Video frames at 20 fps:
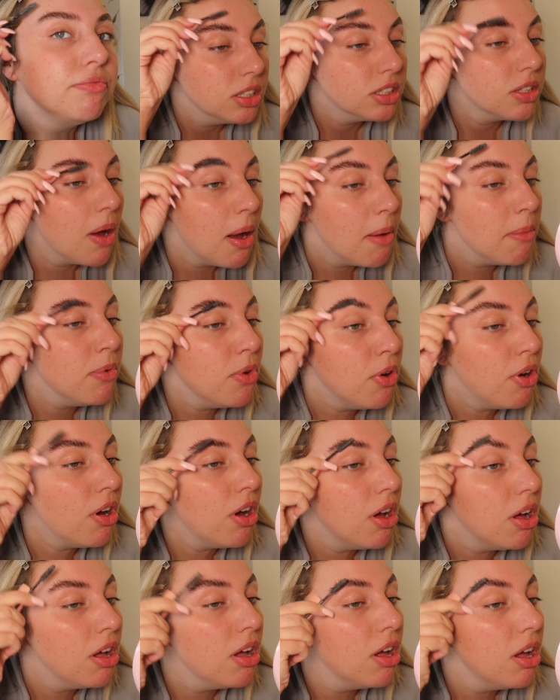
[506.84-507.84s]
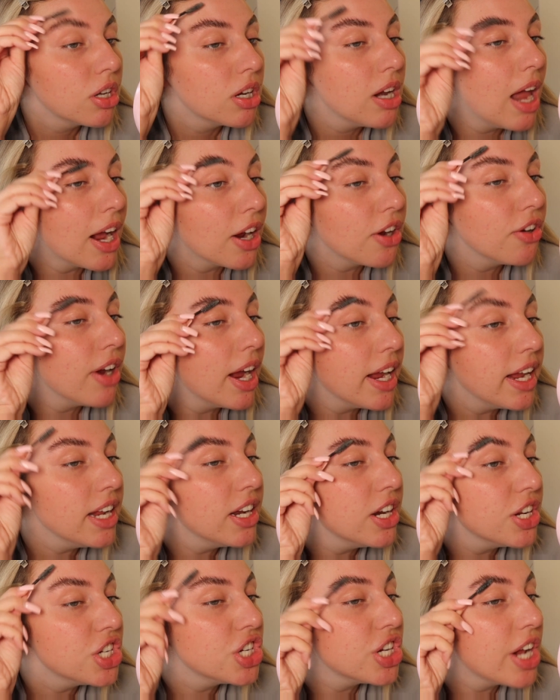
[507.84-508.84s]
So I'm not like
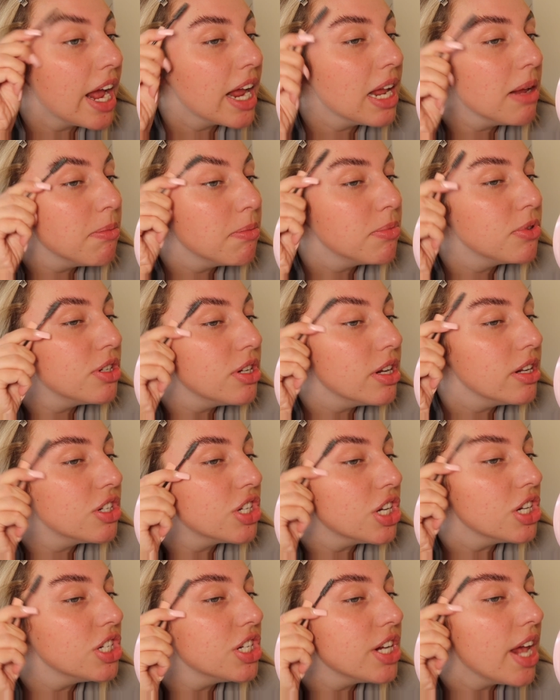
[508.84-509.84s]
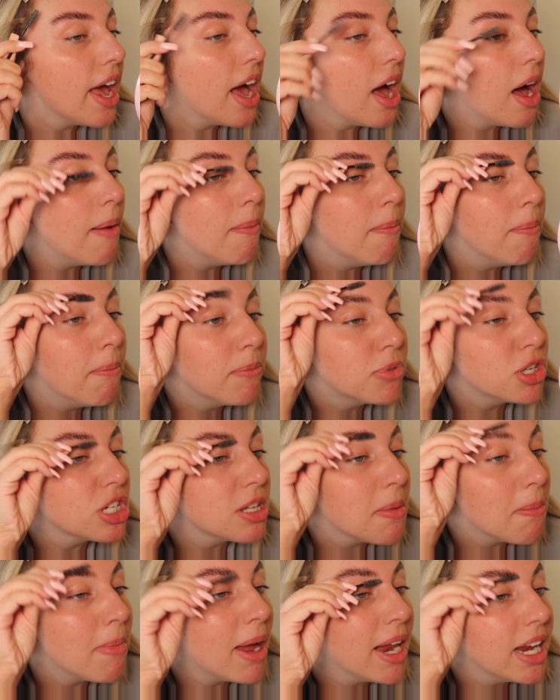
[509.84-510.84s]
creating a shape just yet. I'm
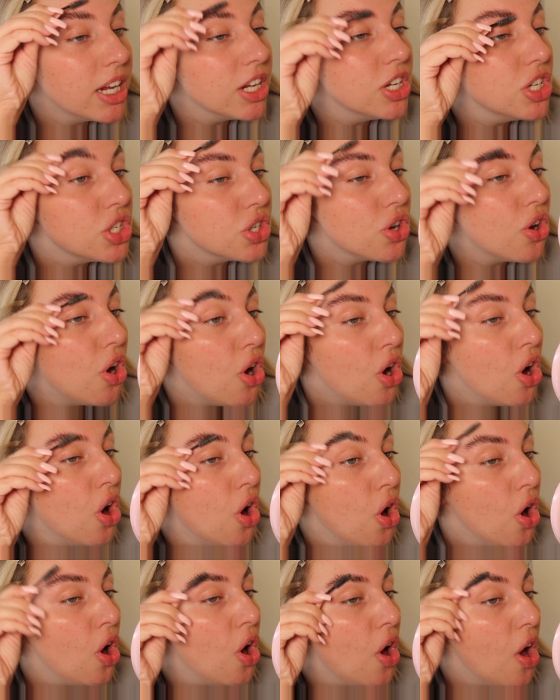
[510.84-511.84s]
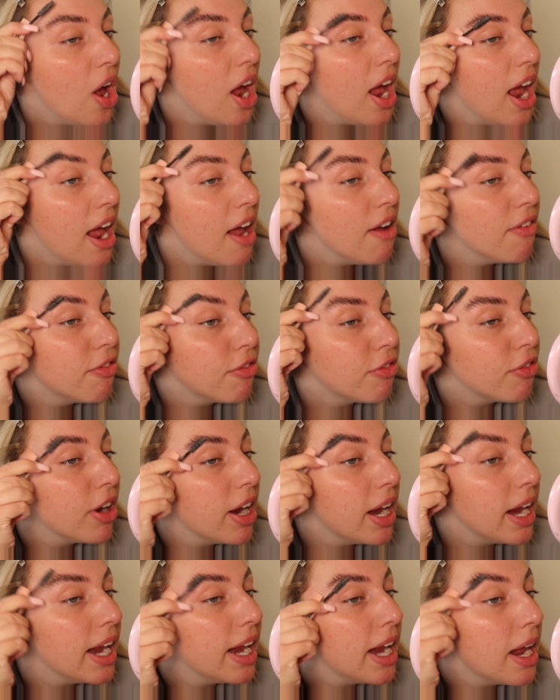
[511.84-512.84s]
just making sure
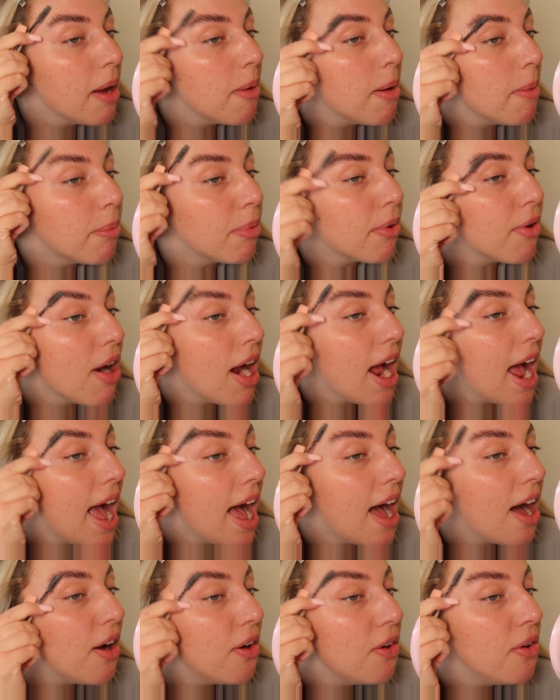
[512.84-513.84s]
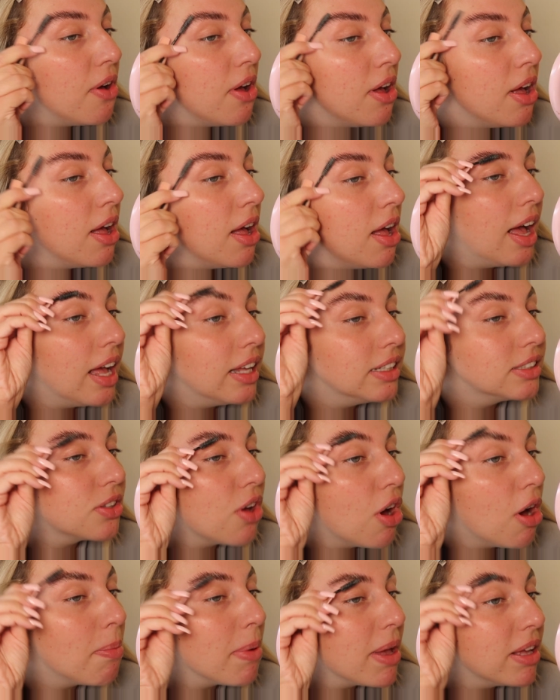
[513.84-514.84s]
every brow has
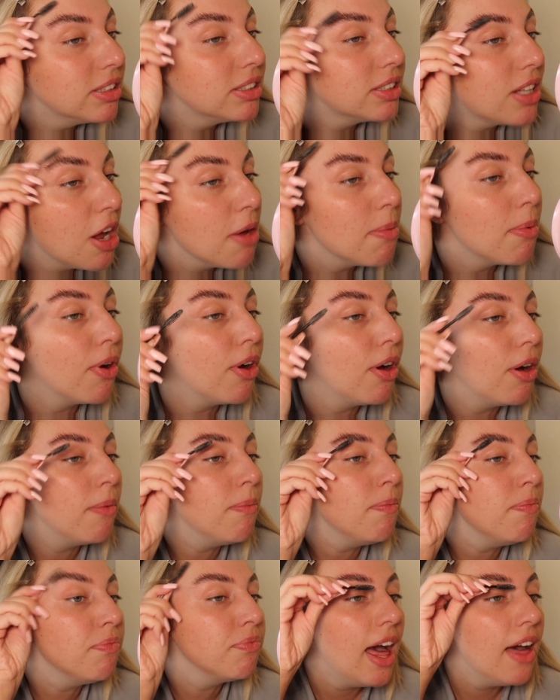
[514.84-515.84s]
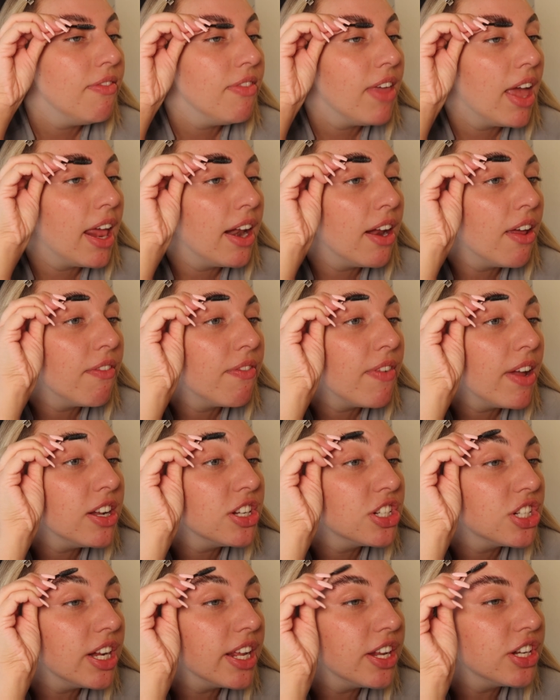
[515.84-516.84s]
got a bit of soap on. And then
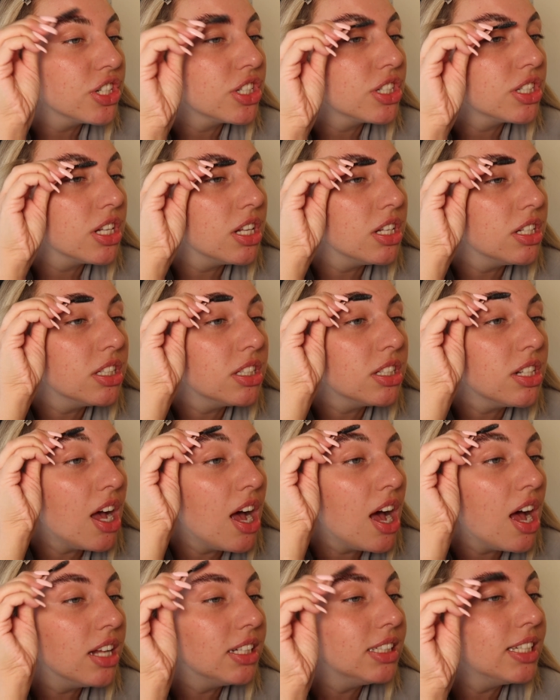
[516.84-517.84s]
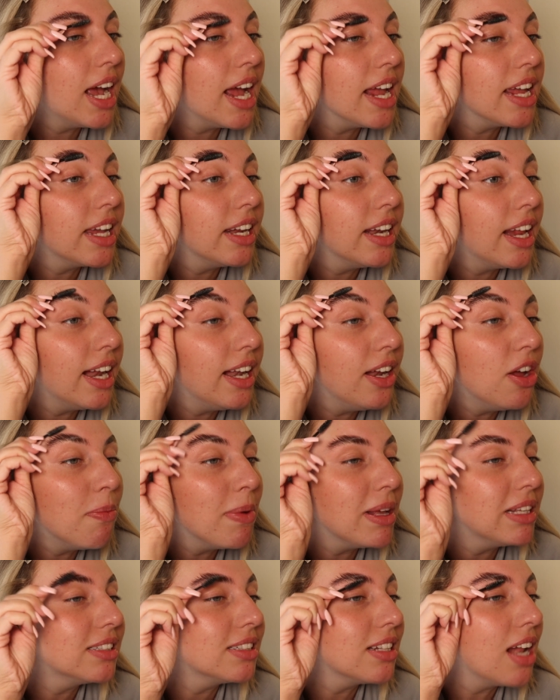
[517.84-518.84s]
eventually just start taking it a little
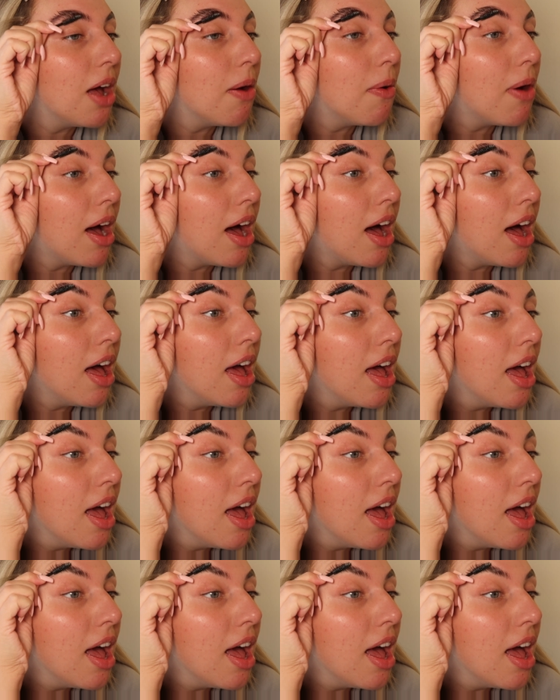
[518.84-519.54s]
bit slower